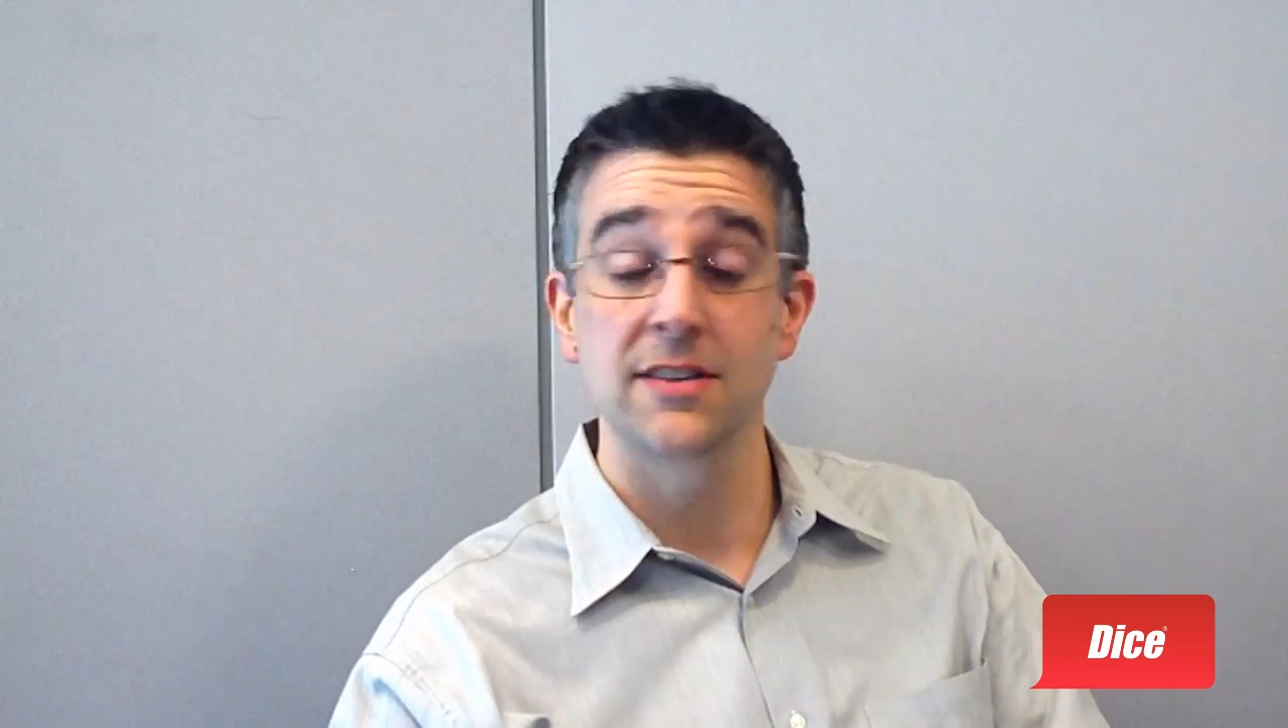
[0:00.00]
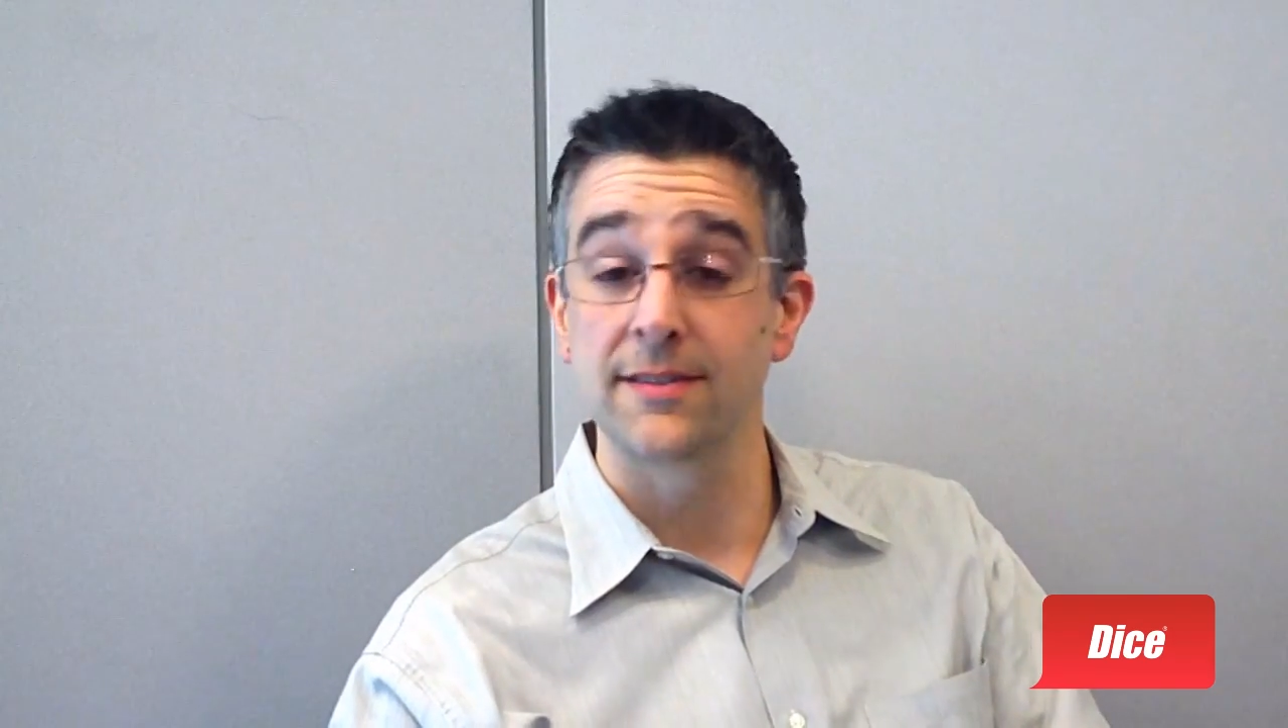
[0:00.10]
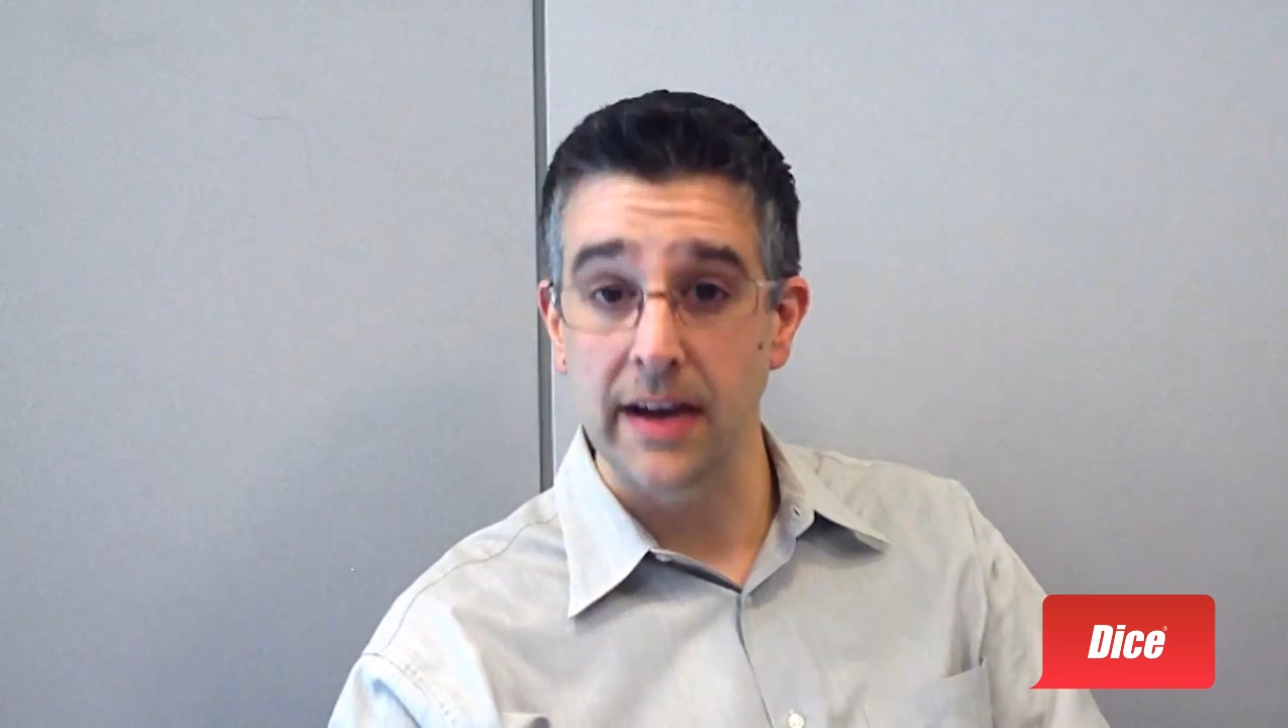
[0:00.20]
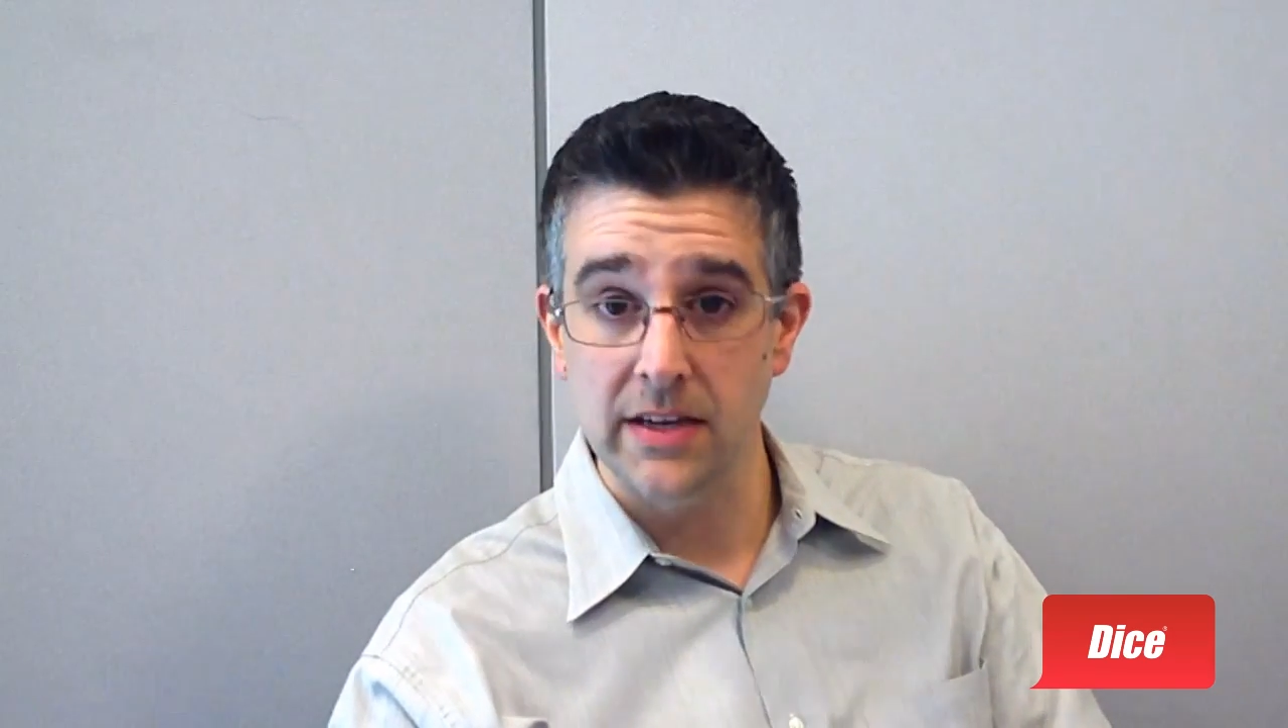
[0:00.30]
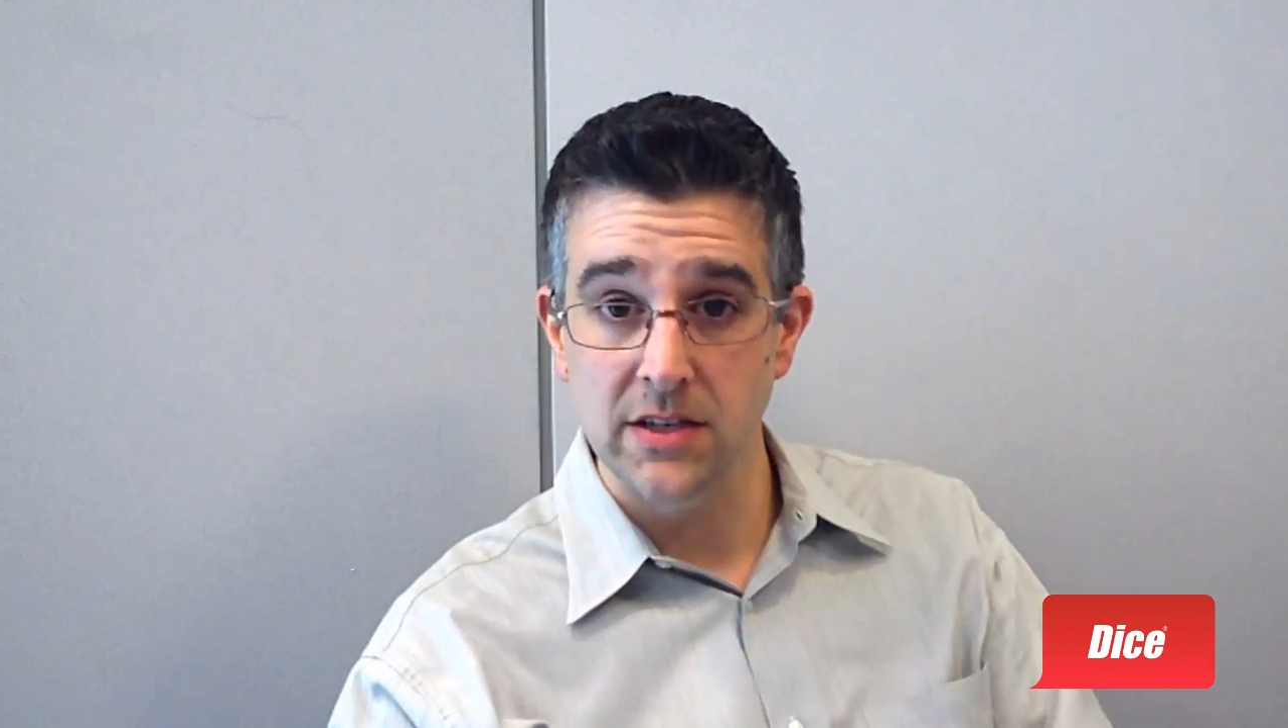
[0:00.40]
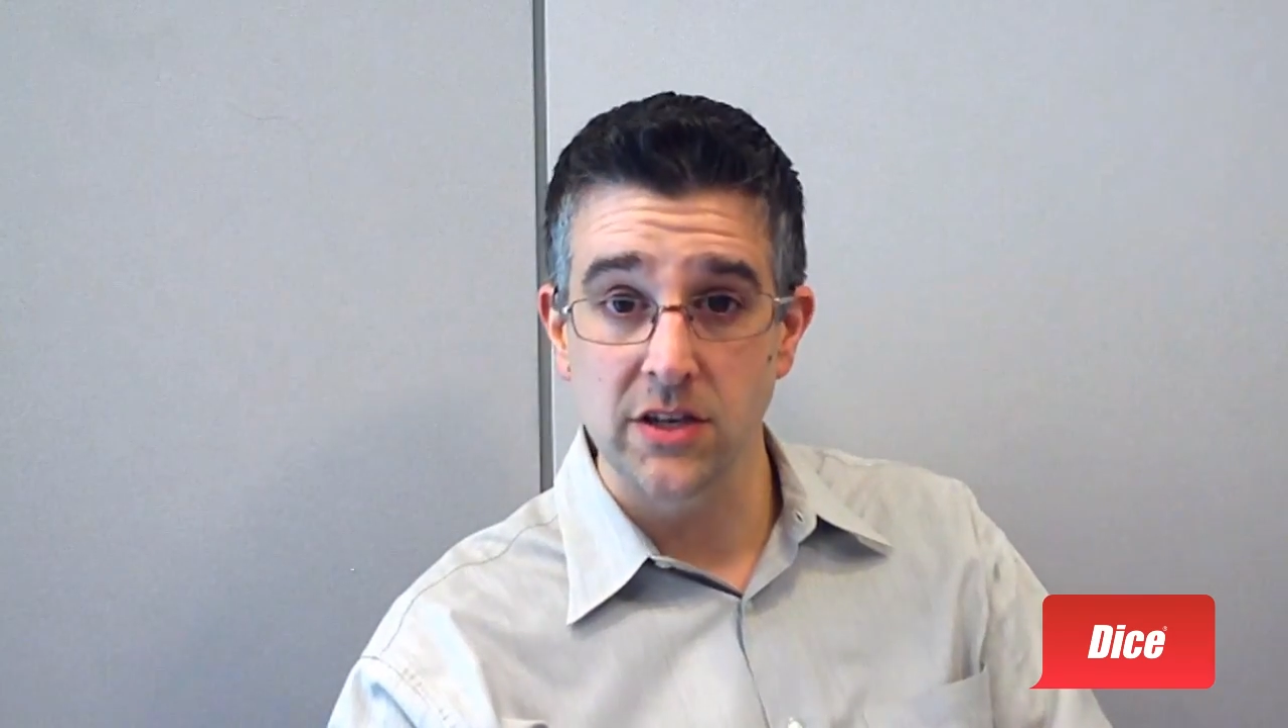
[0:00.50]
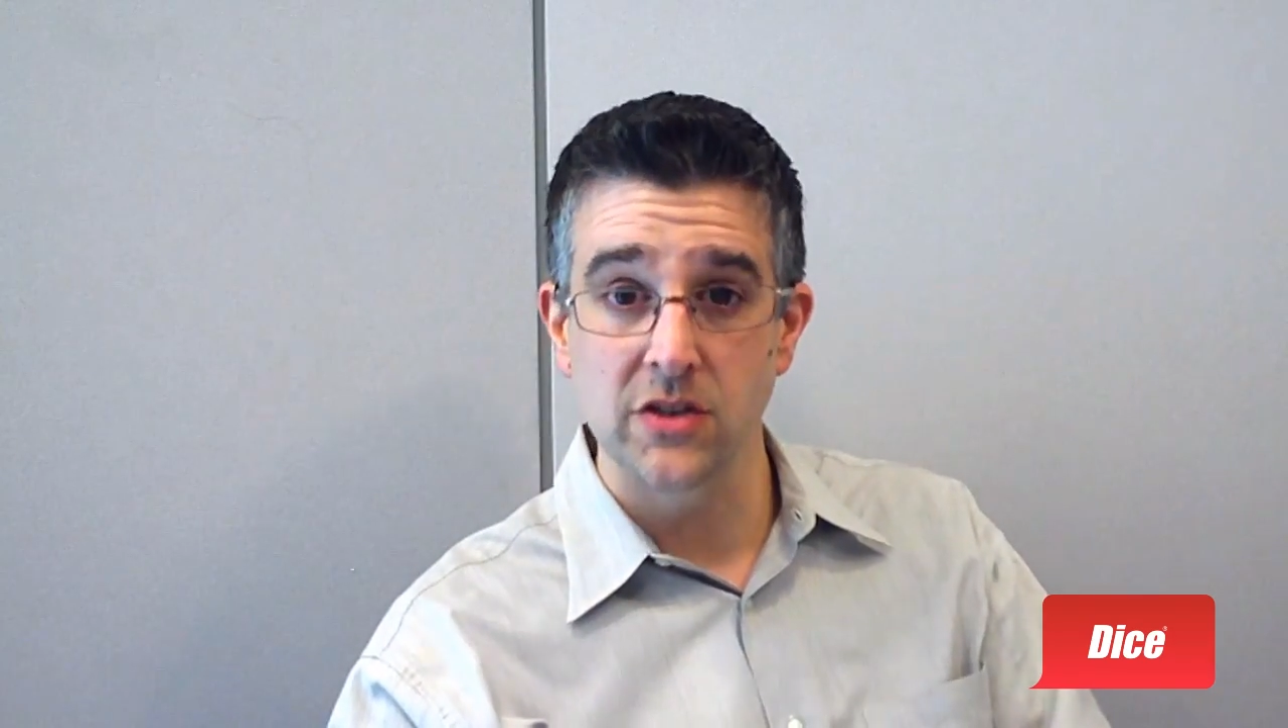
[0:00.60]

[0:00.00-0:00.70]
device